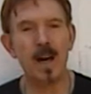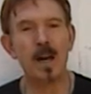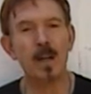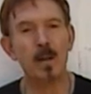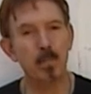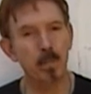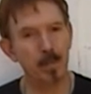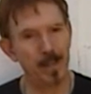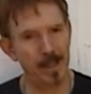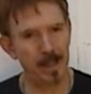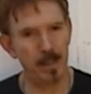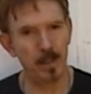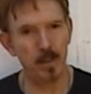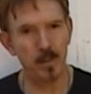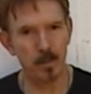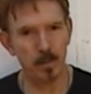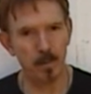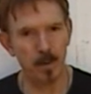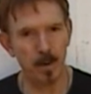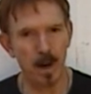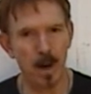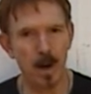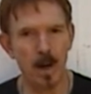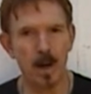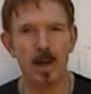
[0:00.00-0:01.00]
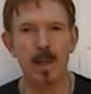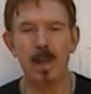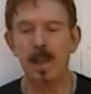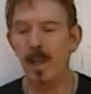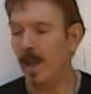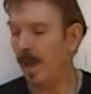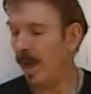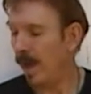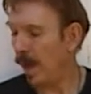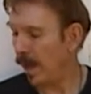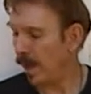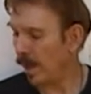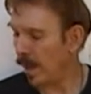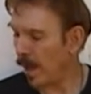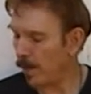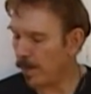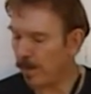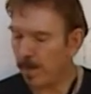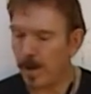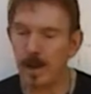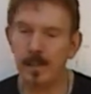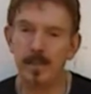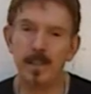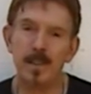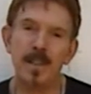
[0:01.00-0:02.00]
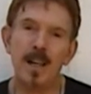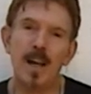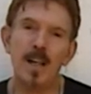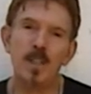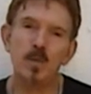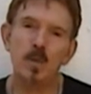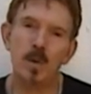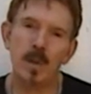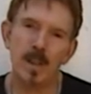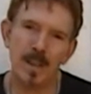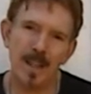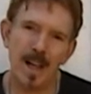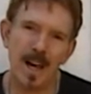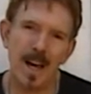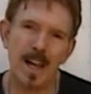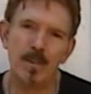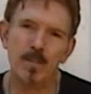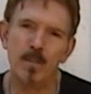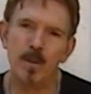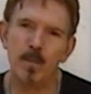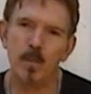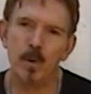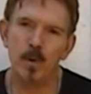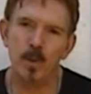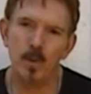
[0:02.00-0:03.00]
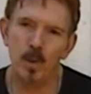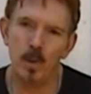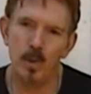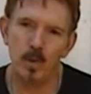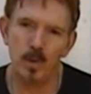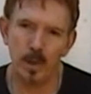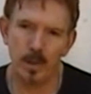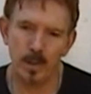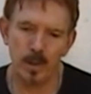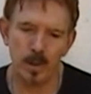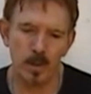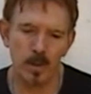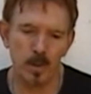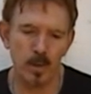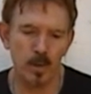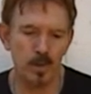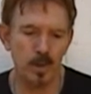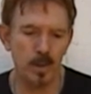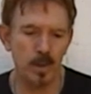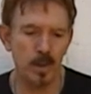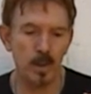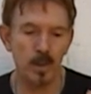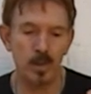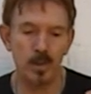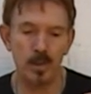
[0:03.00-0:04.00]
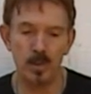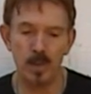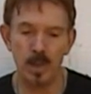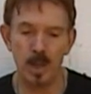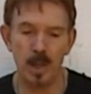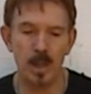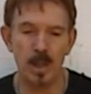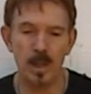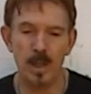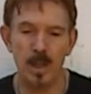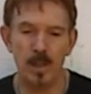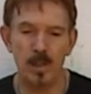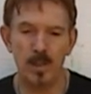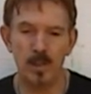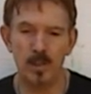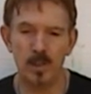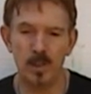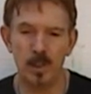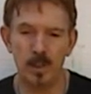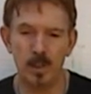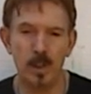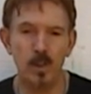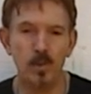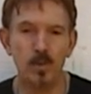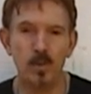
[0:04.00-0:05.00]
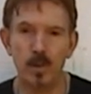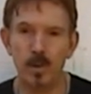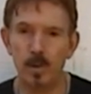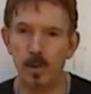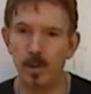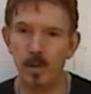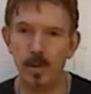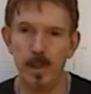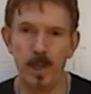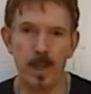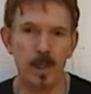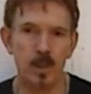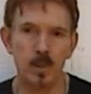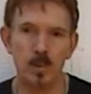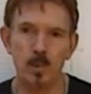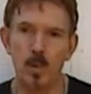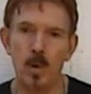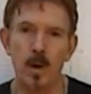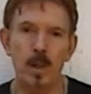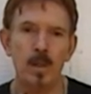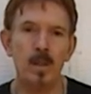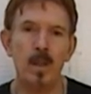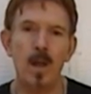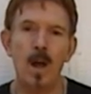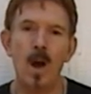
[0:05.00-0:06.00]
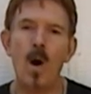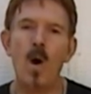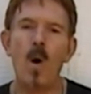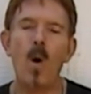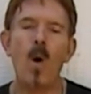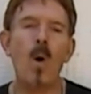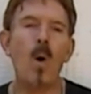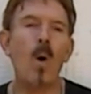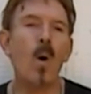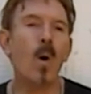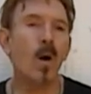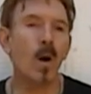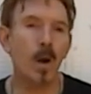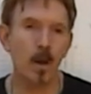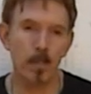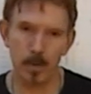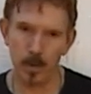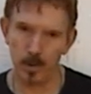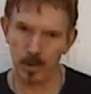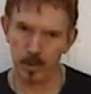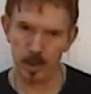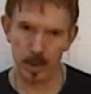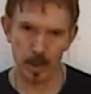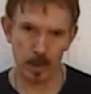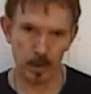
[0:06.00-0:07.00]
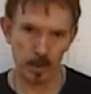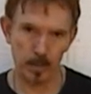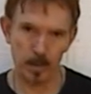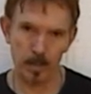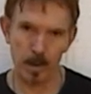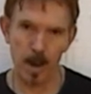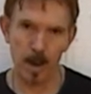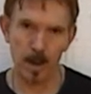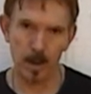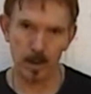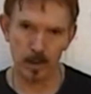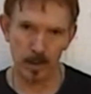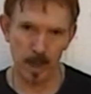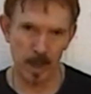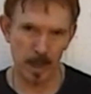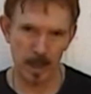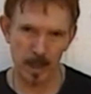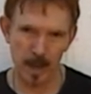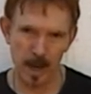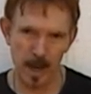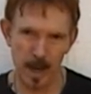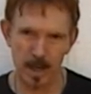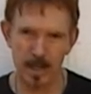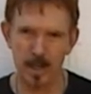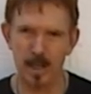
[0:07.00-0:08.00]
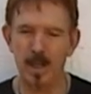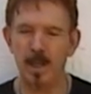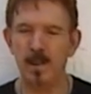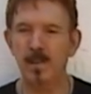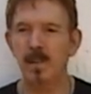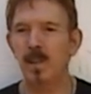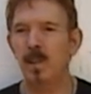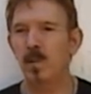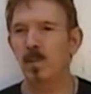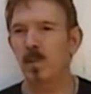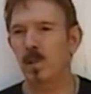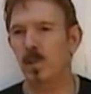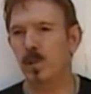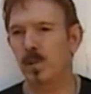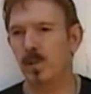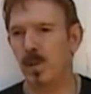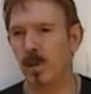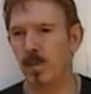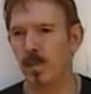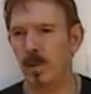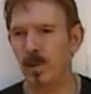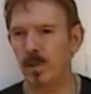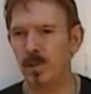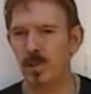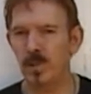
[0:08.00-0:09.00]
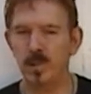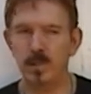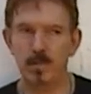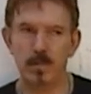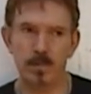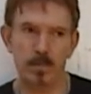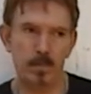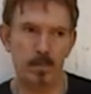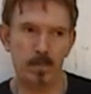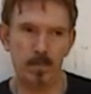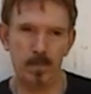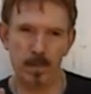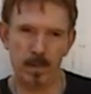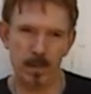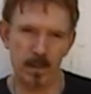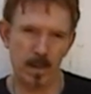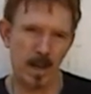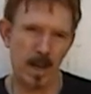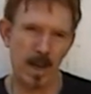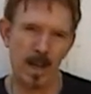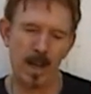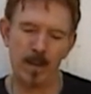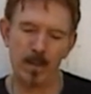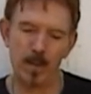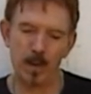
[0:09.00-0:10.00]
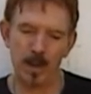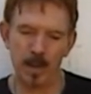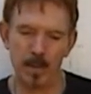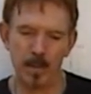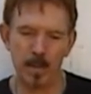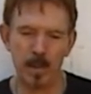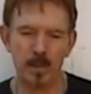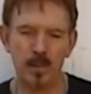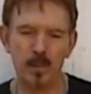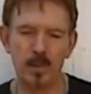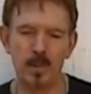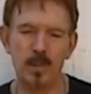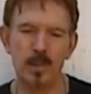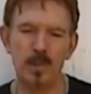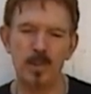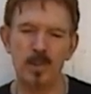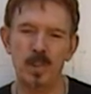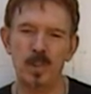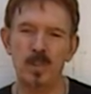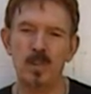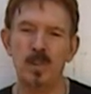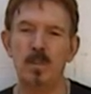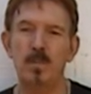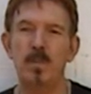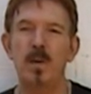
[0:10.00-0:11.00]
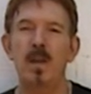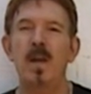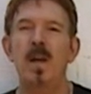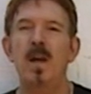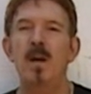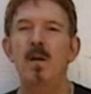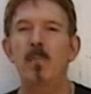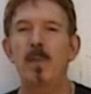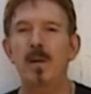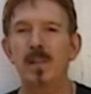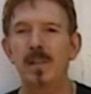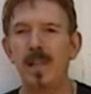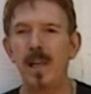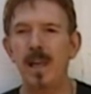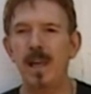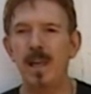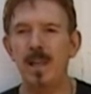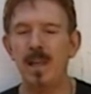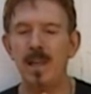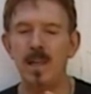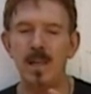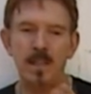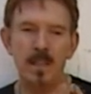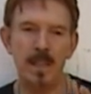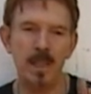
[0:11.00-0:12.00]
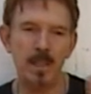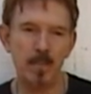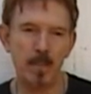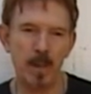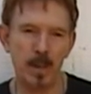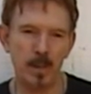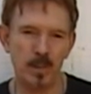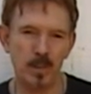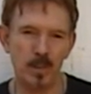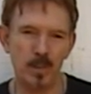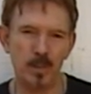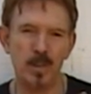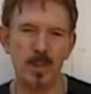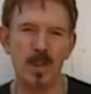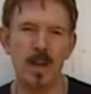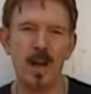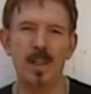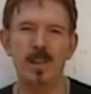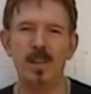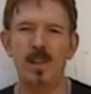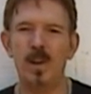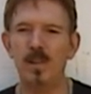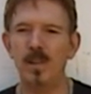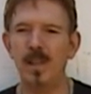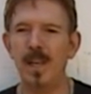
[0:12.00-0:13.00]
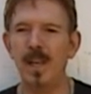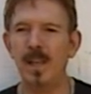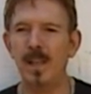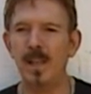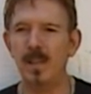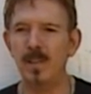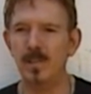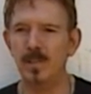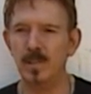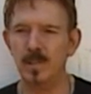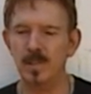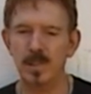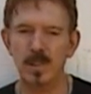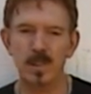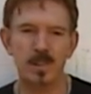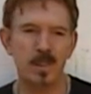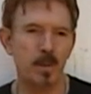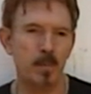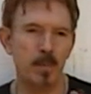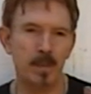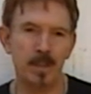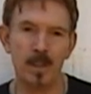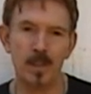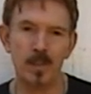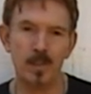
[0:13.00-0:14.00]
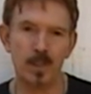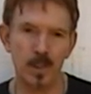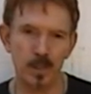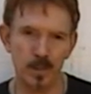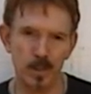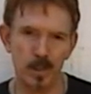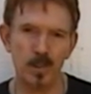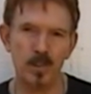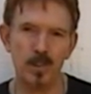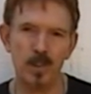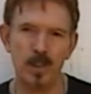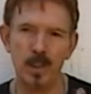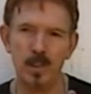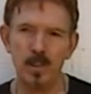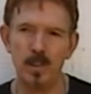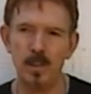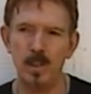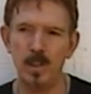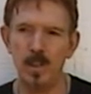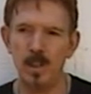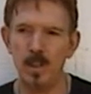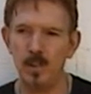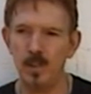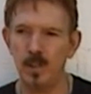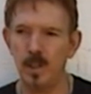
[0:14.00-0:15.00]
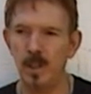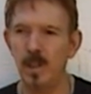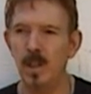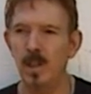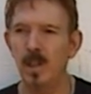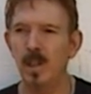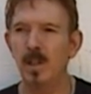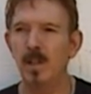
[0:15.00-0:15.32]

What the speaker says: not a bladed jabong. And I find that that's what a lot of them are using. They're using these cylindrical things. One horrible set of jabongs I got was from I didn't want to mention the system, but he mentions it on there, and it's a system that doesn't exist in Indonesia,